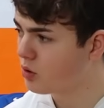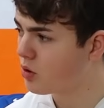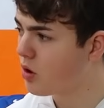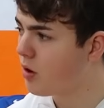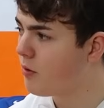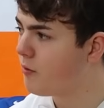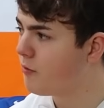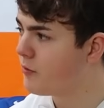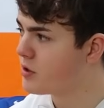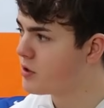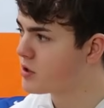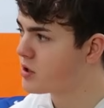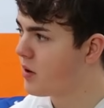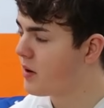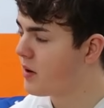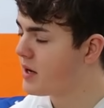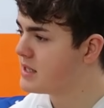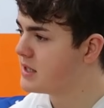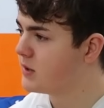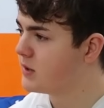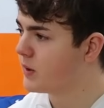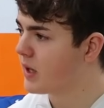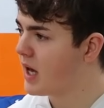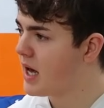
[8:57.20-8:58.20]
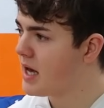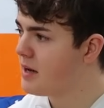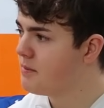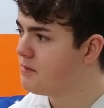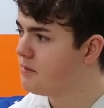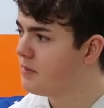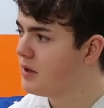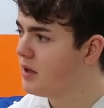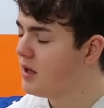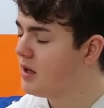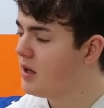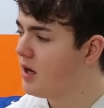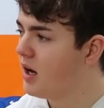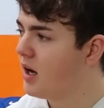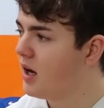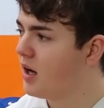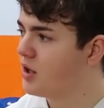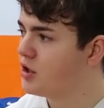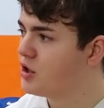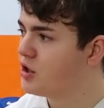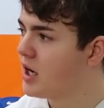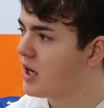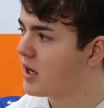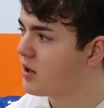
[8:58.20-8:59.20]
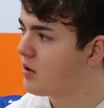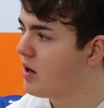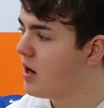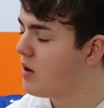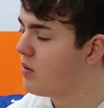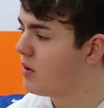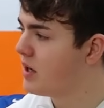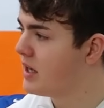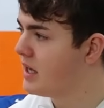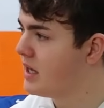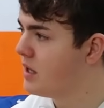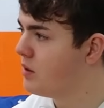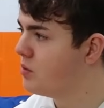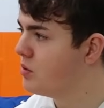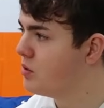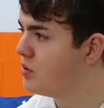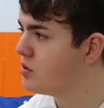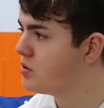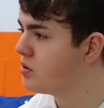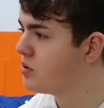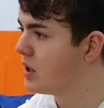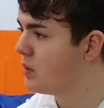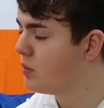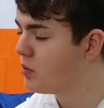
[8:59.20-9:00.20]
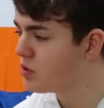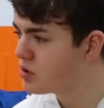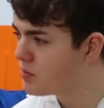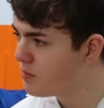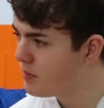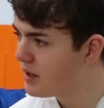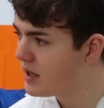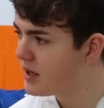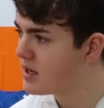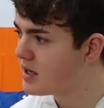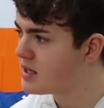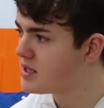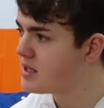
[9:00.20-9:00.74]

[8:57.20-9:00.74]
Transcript: confidence going into a game. Jack Crowley, he wasn't being